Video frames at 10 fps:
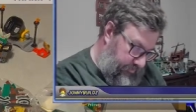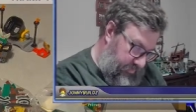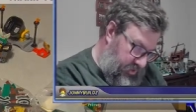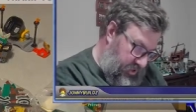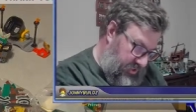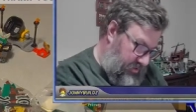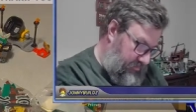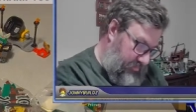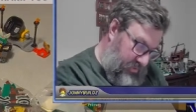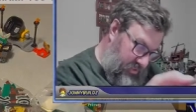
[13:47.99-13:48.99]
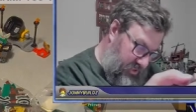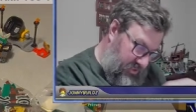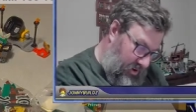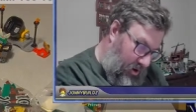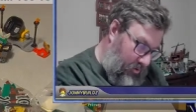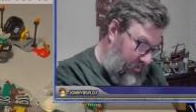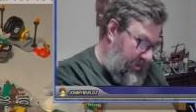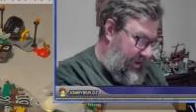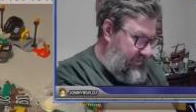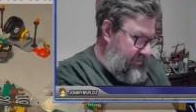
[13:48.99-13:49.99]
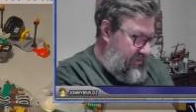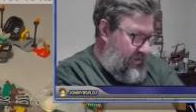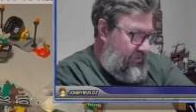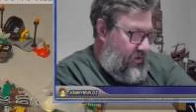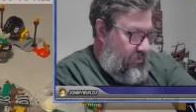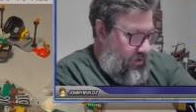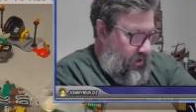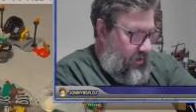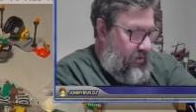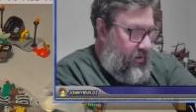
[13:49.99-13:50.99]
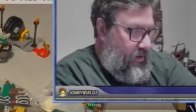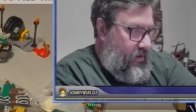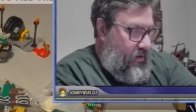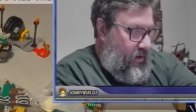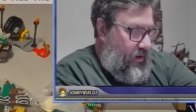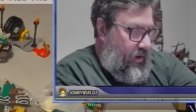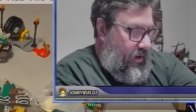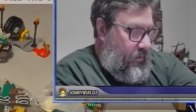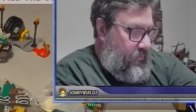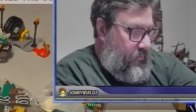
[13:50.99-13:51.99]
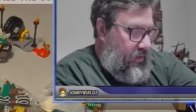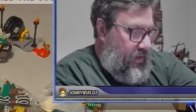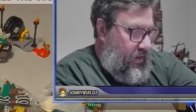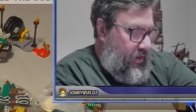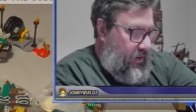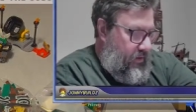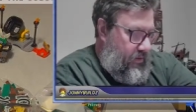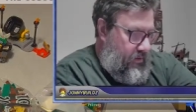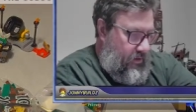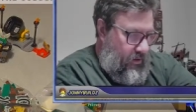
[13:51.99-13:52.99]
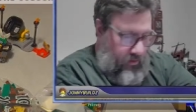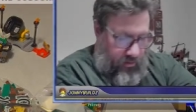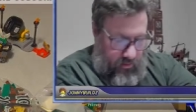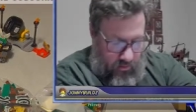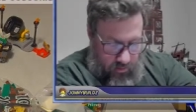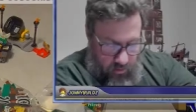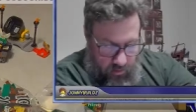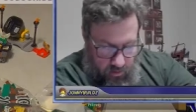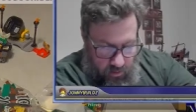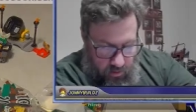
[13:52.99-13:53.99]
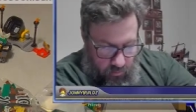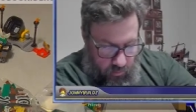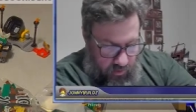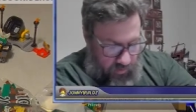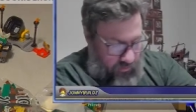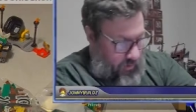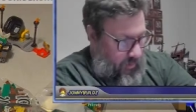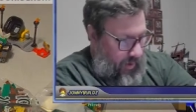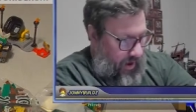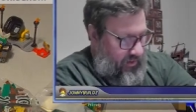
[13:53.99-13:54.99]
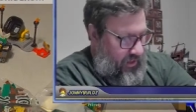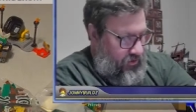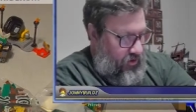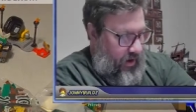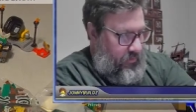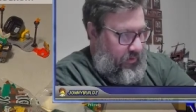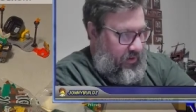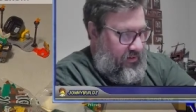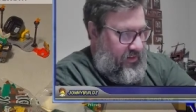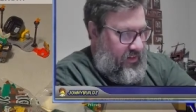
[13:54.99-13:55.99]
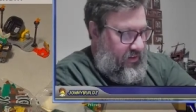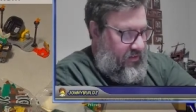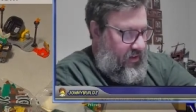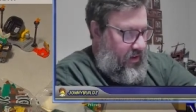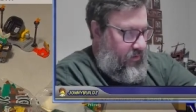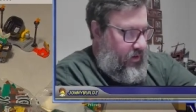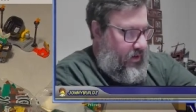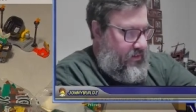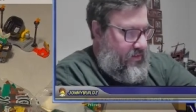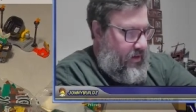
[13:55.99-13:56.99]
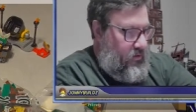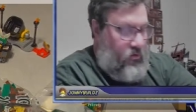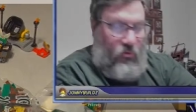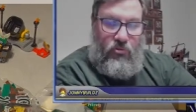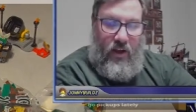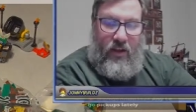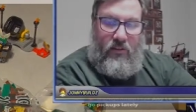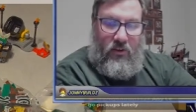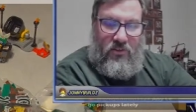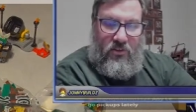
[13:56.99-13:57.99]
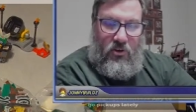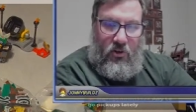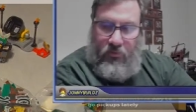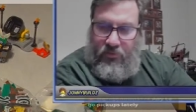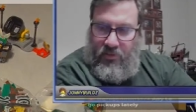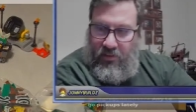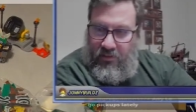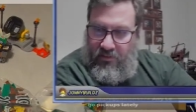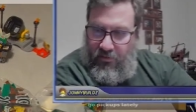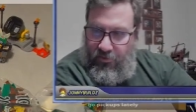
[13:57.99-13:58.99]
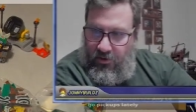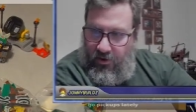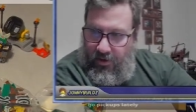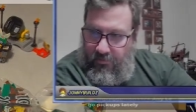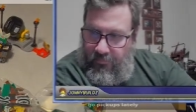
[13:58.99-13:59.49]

Just all kinds of stuff going on. And we will definitely be back to that track because it is a very technical track, lots of curves and things to figure out.